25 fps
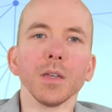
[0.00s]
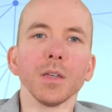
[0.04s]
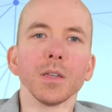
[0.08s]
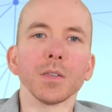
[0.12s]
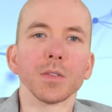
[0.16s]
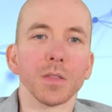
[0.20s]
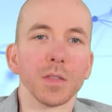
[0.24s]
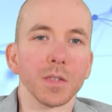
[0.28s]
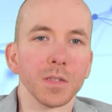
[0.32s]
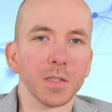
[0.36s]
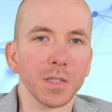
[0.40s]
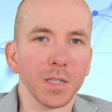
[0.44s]

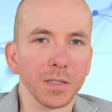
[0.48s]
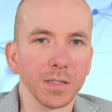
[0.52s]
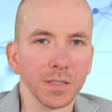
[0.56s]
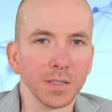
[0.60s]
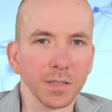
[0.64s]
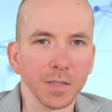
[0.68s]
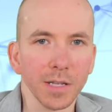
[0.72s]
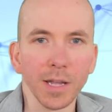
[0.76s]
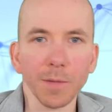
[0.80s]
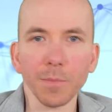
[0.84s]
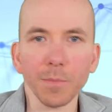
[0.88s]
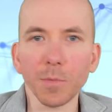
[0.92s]
So there's this
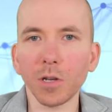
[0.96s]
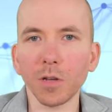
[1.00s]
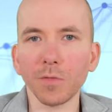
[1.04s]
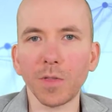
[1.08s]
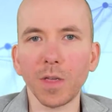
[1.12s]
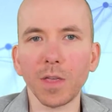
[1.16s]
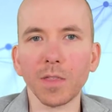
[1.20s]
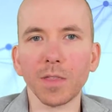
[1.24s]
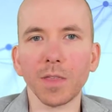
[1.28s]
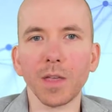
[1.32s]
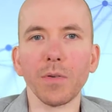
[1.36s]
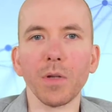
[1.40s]
segment of
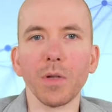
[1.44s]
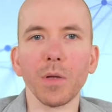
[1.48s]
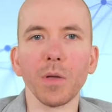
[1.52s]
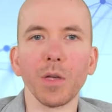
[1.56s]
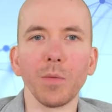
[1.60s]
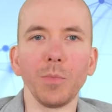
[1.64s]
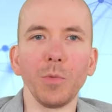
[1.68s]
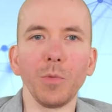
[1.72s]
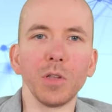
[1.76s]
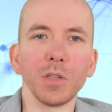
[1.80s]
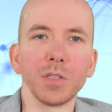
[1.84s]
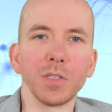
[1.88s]
the Ethereum
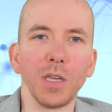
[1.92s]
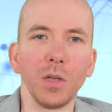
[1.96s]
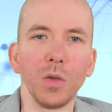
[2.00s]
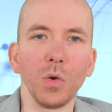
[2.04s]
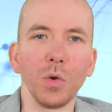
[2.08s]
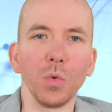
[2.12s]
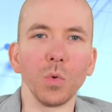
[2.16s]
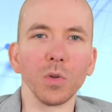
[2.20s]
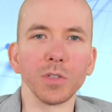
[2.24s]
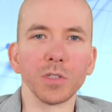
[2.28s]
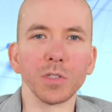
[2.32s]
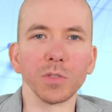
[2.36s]
community
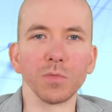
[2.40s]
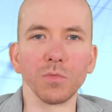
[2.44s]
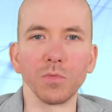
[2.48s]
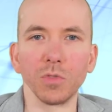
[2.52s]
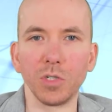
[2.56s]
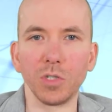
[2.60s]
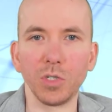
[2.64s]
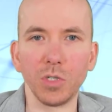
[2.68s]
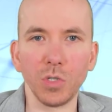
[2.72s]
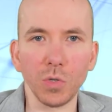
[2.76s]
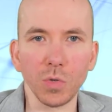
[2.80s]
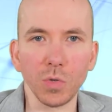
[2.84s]
who want to
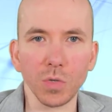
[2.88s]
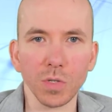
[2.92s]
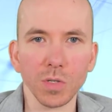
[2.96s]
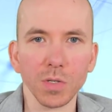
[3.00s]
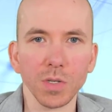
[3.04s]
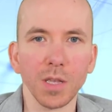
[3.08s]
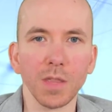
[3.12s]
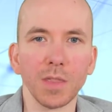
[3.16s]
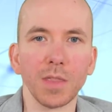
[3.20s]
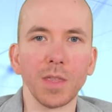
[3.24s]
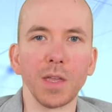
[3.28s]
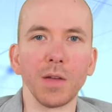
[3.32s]

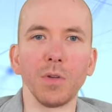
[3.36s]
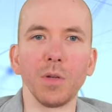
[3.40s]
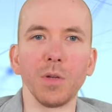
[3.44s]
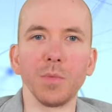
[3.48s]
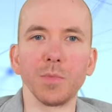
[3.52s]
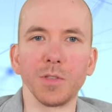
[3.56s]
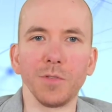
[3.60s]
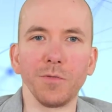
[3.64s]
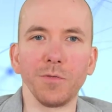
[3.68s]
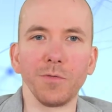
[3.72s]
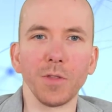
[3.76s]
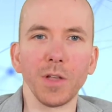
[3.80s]
reduce
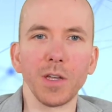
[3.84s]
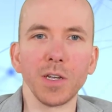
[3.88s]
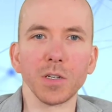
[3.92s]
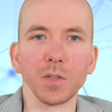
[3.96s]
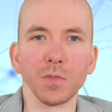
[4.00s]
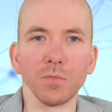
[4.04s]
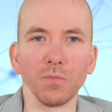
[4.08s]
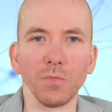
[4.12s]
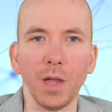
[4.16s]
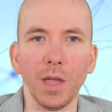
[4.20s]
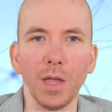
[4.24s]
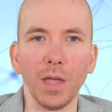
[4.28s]
Ethereum's
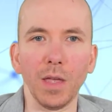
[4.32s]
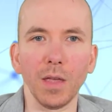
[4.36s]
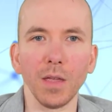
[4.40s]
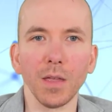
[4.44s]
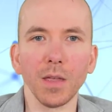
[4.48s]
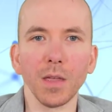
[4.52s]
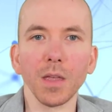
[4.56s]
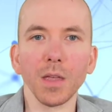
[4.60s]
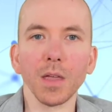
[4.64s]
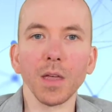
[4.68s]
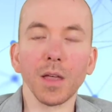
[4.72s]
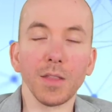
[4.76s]
inflation rate,
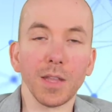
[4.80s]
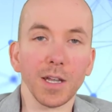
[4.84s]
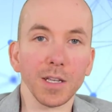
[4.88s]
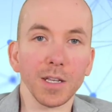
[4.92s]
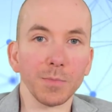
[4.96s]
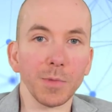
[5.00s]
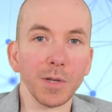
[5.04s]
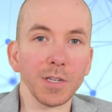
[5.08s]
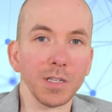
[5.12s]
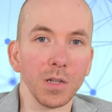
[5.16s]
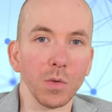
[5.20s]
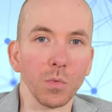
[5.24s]
and that's
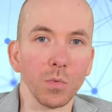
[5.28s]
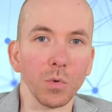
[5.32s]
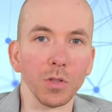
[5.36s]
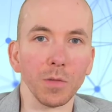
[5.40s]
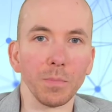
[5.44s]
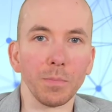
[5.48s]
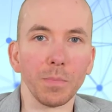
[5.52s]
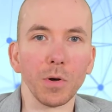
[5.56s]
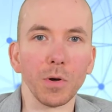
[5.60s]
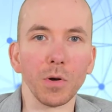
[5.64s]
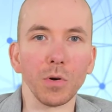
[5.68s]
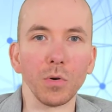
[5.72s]
basically what
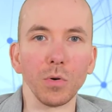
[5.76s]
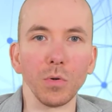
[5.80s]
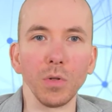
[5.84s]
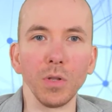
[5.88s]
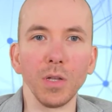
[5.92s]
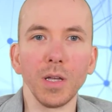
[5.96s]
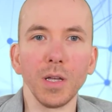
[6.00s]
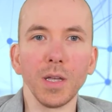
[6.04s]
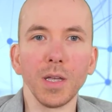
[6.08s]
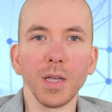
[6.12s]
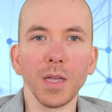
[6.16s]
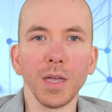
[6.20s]
the
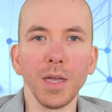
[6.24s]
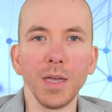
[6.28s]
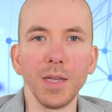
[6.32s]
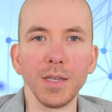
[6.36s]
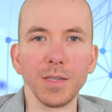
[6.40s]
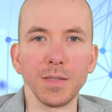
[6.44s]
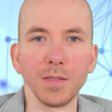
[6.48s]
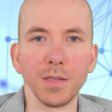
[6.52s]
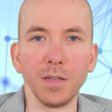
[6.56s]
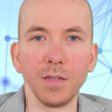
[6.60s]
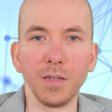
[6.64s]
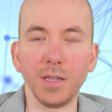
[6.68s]
poll
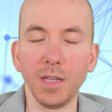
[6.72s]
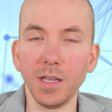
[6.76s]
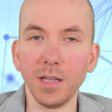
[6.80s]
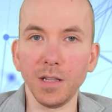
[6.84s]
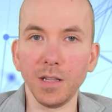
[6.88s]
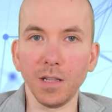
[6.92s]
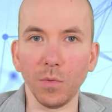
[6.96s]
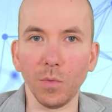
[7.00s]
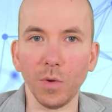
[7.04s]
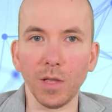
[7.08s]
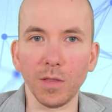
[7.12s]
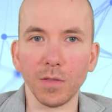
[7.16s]
is
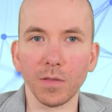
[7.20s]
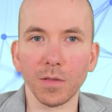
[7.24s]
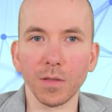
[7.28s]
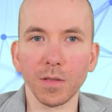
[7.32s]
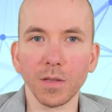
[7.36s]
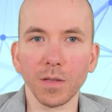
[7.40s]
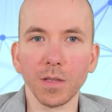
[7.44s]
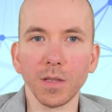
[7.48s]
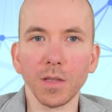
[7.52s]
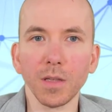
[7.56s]
dealing with.